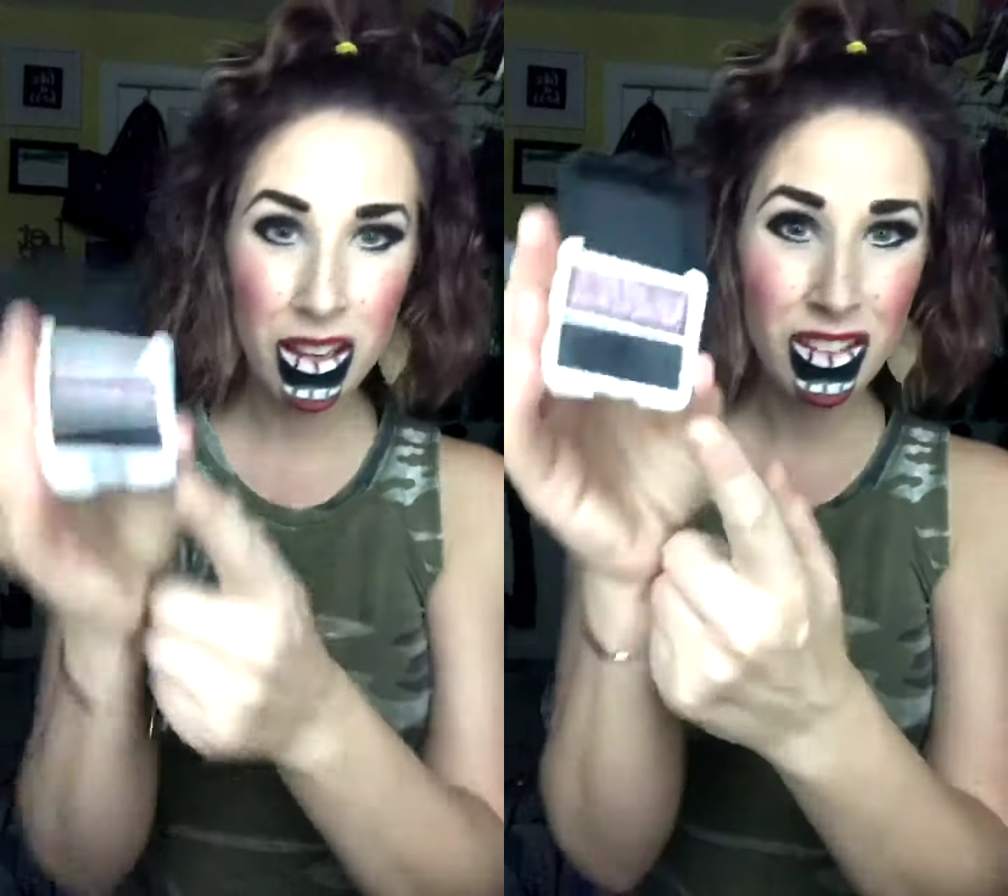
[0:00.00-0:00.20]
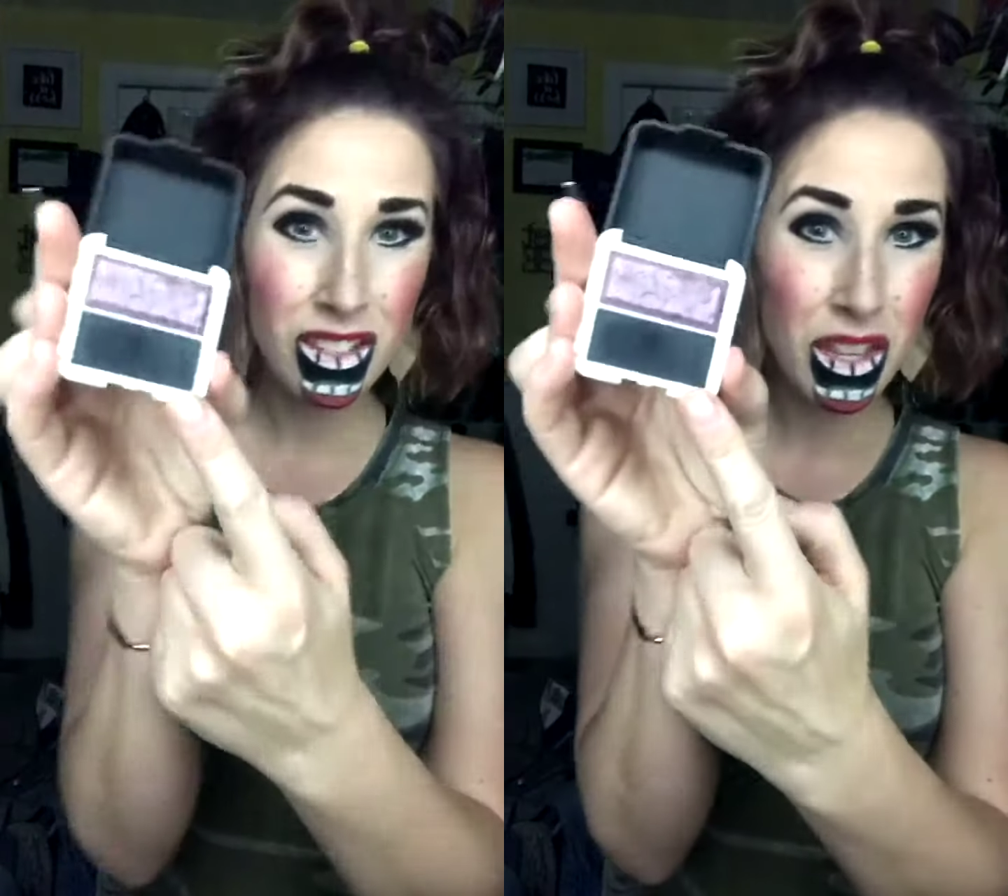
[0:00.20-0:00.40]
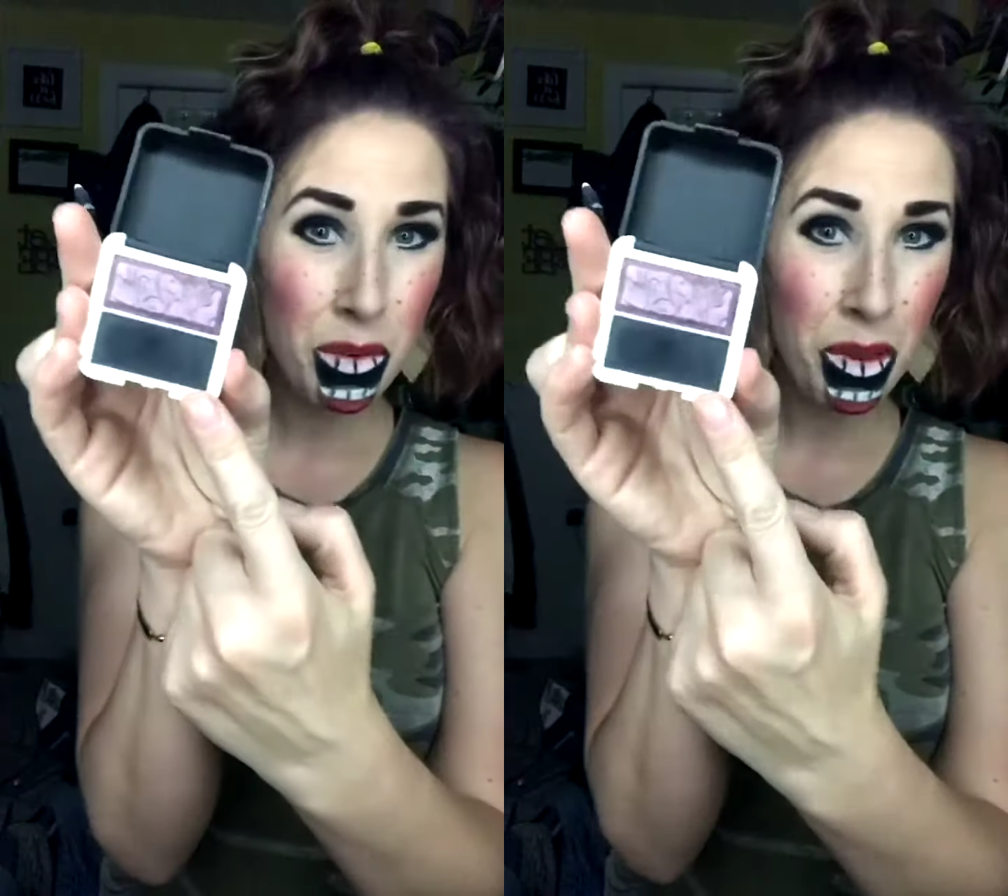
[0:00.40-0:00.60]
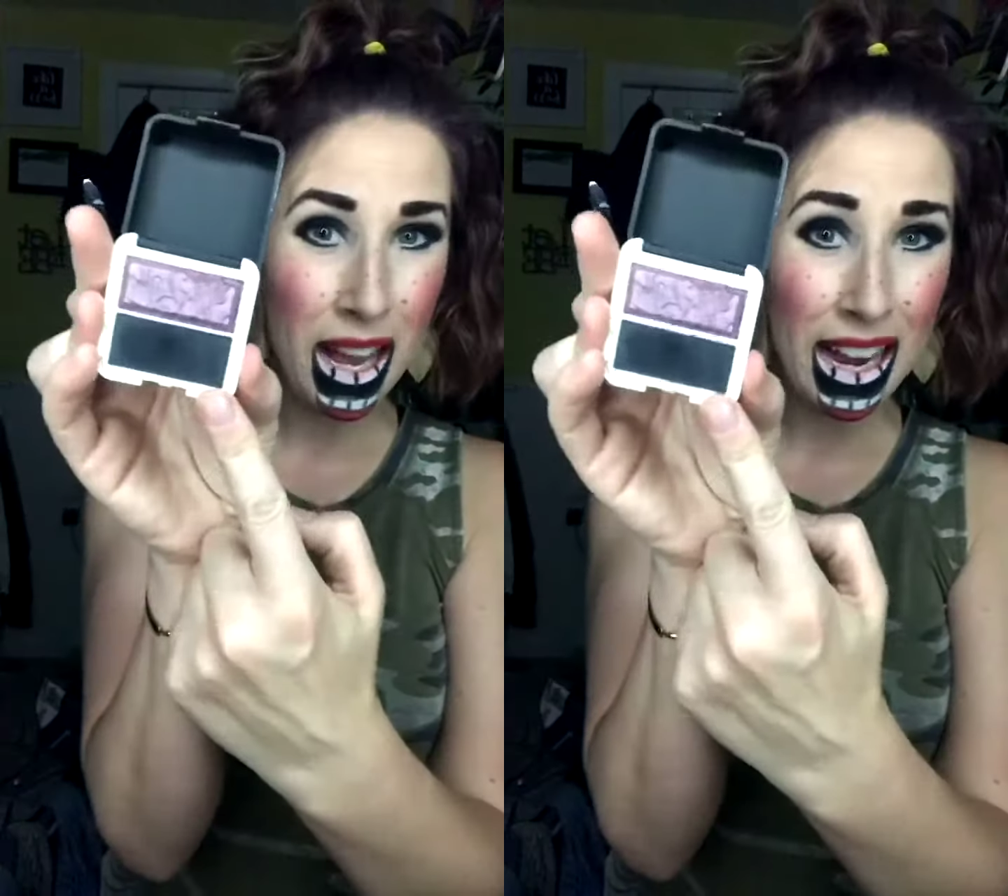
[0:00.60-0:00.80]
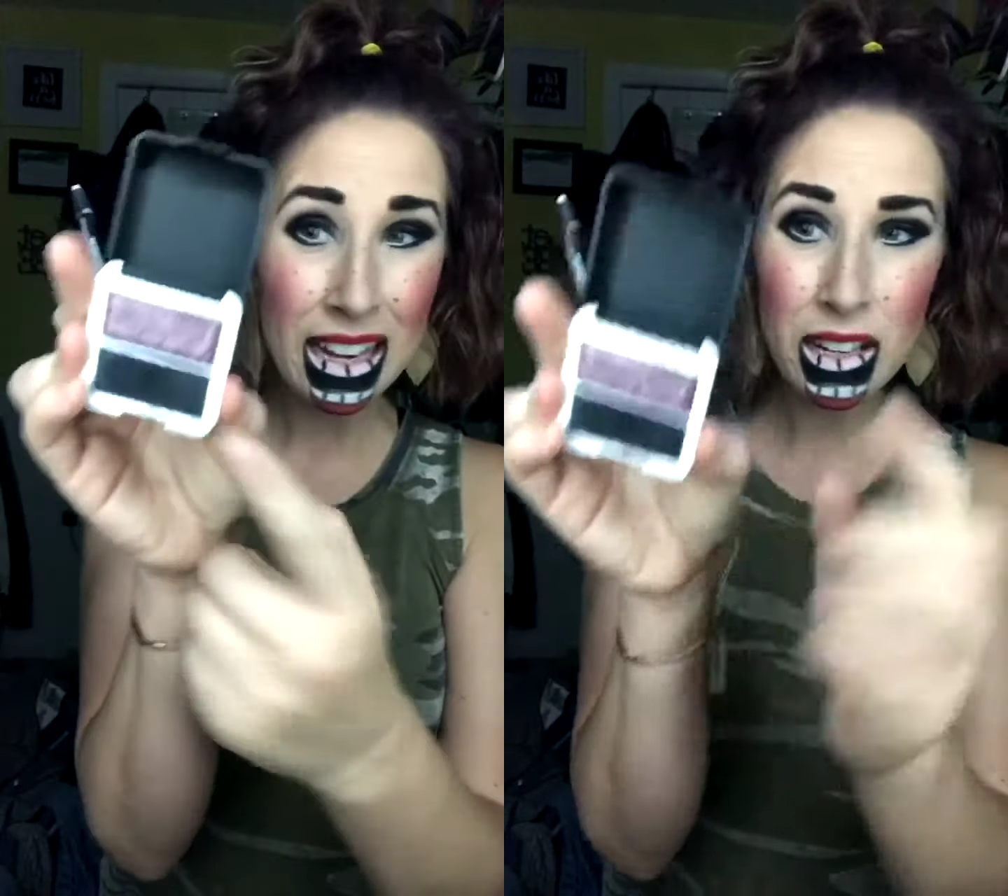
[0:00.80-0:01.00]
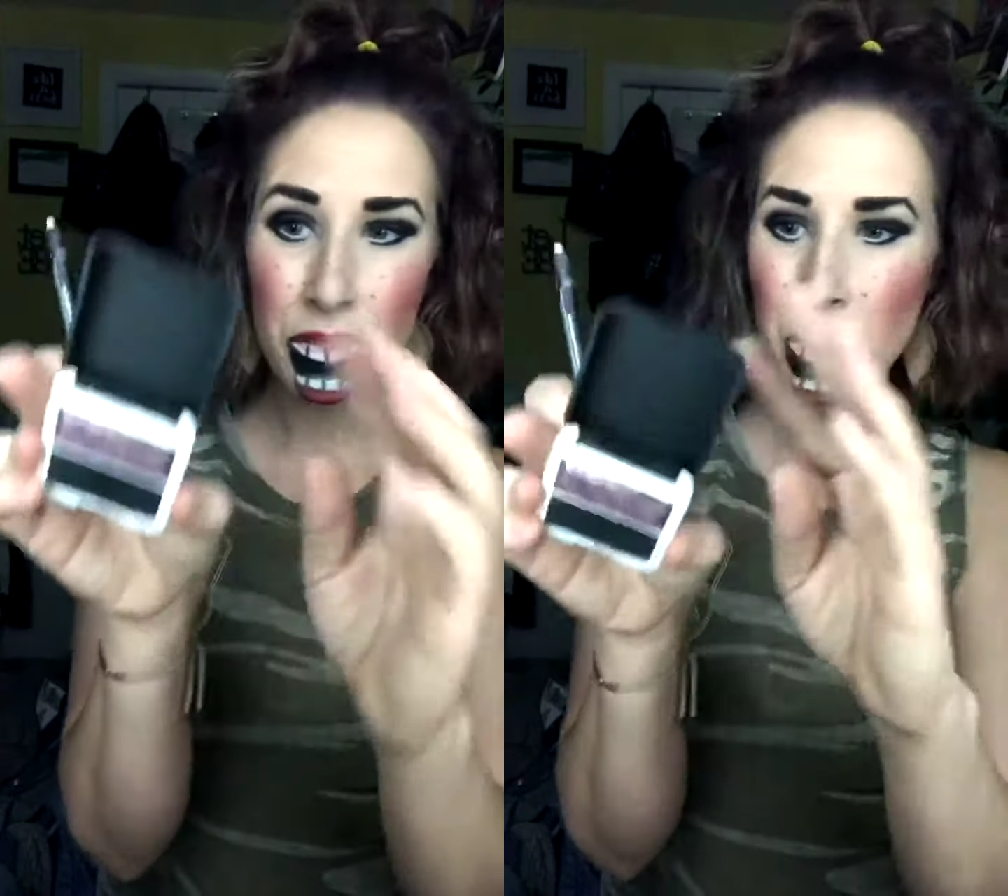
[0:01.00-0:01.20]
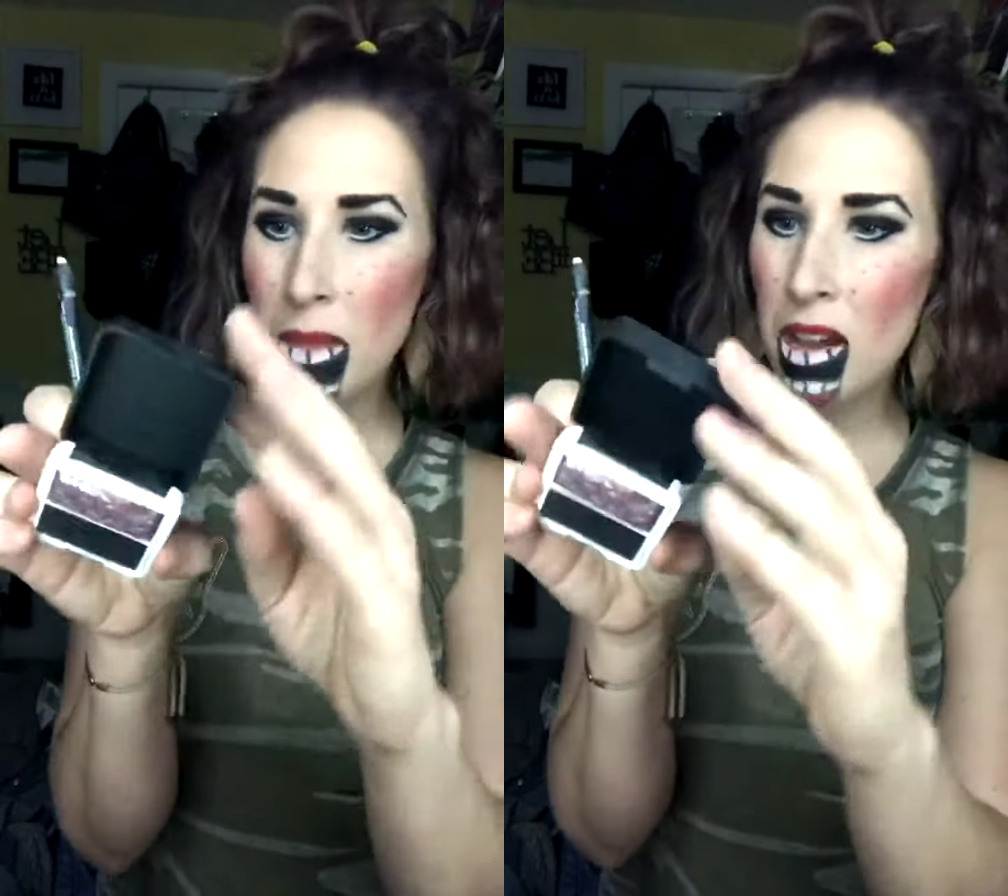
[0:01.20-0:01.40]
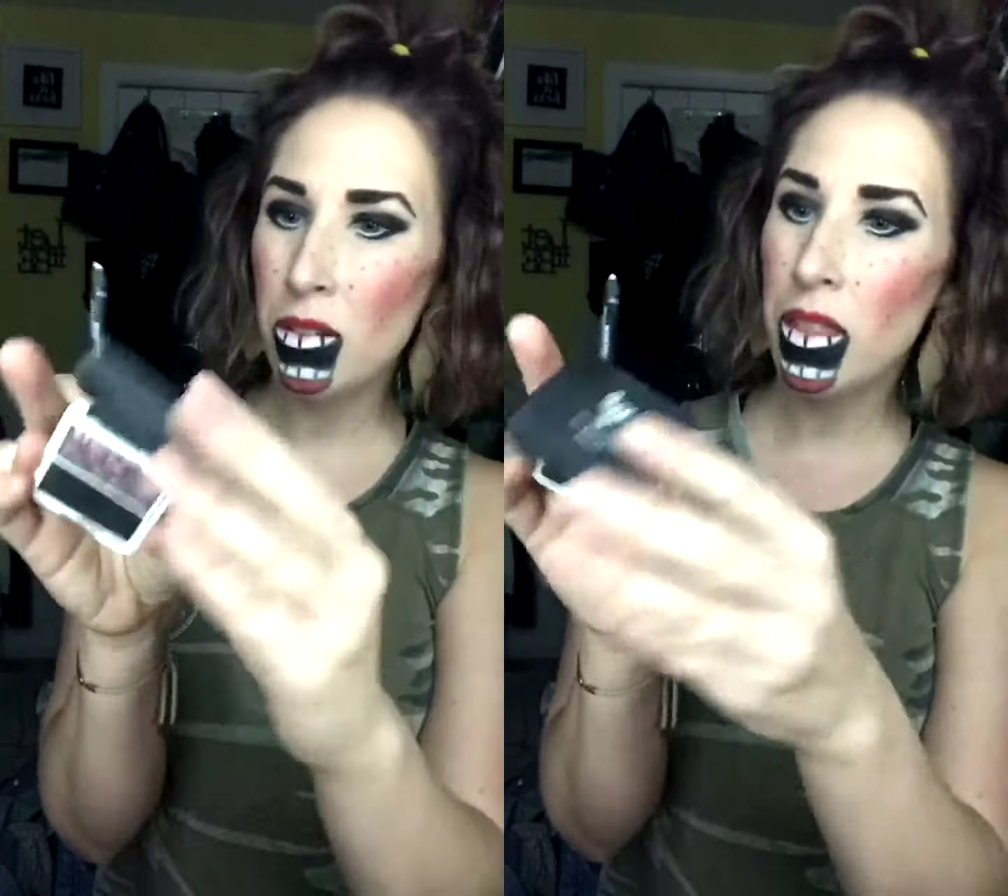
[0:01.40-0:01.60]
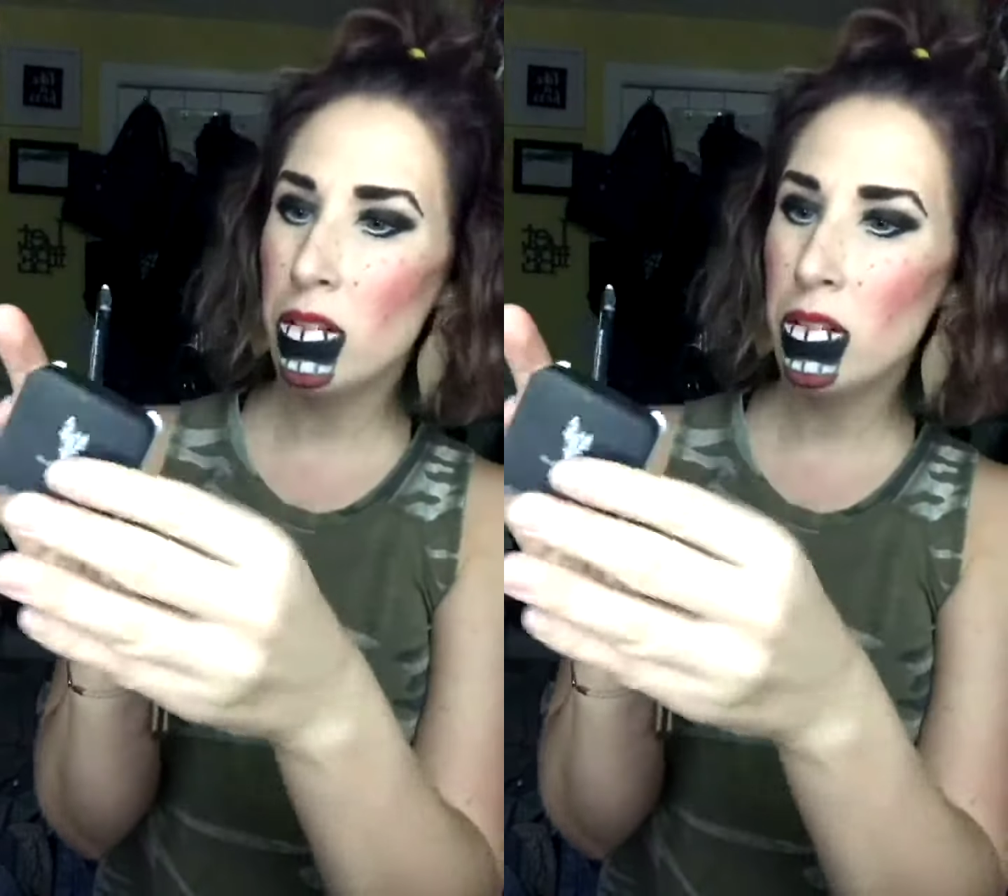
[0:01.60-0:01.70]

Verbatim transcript: I used the black from that one.